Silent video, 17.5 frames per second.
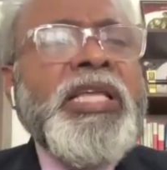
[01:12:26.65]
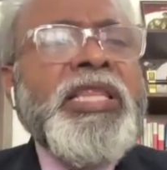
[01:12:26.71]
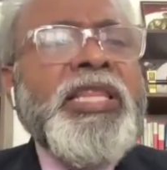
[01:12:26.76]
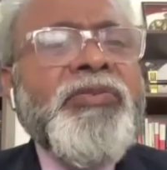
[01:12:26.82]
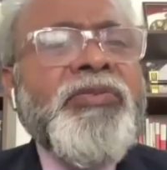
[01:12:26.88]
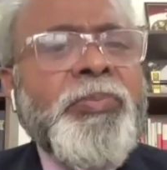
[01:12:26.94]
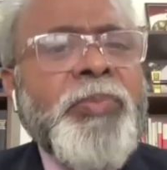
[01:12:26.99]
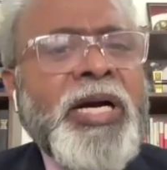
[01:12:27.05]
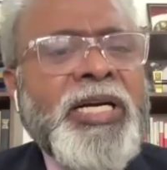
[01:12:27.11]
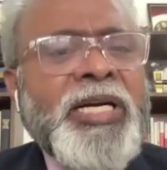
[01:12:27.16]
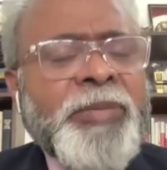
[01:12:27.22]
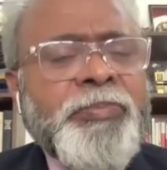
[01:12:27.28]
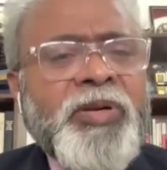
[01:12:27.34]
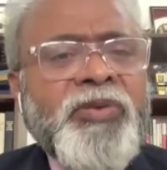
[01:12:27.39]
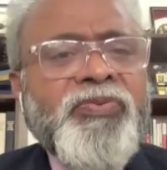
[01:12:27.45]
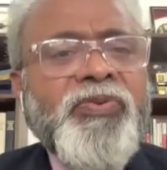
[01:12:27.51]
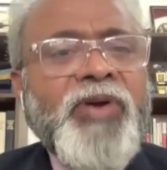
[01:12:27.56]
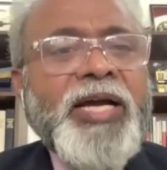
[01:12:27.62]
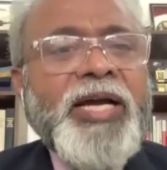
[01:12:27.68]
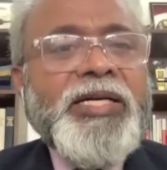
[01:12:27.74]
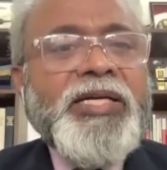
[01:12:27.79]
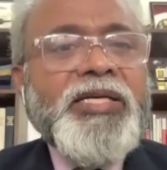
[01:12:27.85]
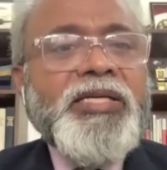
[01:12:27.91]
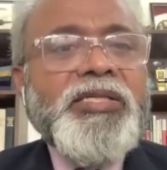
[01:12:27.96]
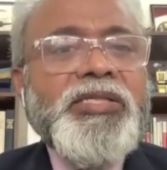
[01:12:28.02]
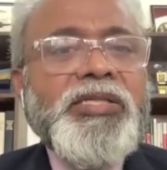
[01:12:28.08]
there were multiple
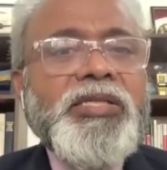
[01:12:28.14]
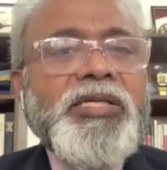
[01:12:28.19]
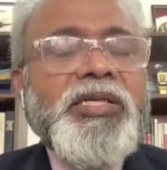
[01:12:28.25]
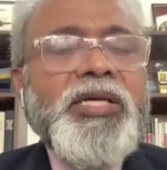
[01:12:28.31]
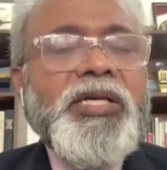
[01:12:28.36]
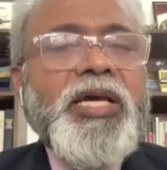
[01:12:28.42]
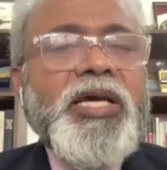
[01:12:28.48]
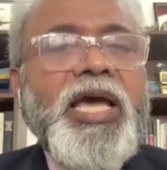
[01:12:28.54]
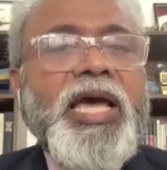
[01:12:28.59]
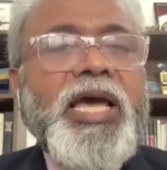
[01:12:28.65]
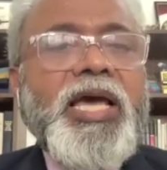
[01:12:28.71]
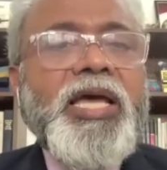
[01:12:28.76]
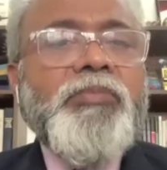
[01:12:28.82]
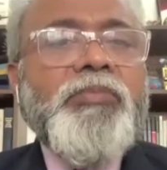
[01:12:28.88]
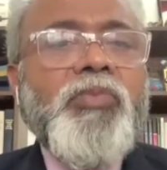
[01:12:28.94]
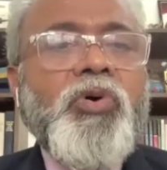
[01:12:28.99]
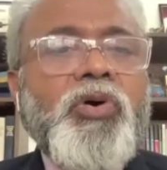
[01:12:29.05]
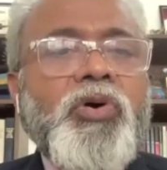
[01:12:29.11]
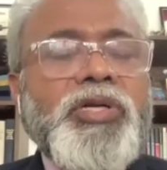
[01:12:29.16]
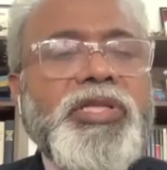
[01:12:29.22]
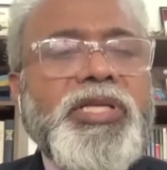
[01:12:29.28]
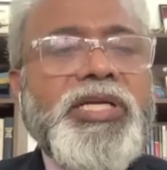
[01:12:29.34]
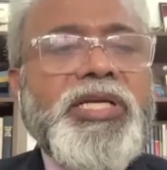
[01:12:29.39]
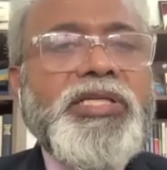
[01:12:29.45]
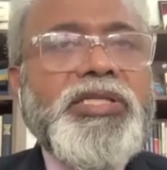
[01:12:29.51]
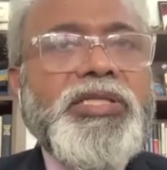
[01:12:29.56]
factors and more
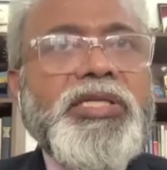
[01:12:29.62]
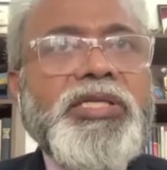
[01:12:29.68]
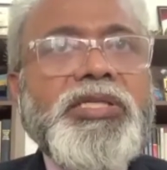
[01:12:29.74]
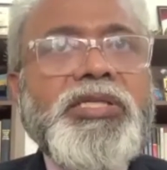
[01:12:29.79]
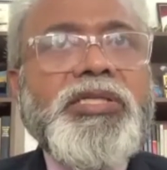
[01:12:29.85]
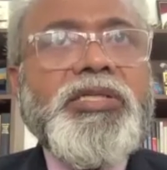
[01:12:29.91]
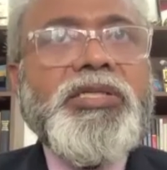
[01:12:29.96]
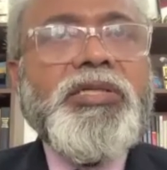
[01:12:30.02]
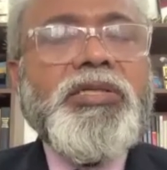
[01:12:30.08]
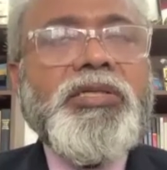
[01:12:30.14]
than just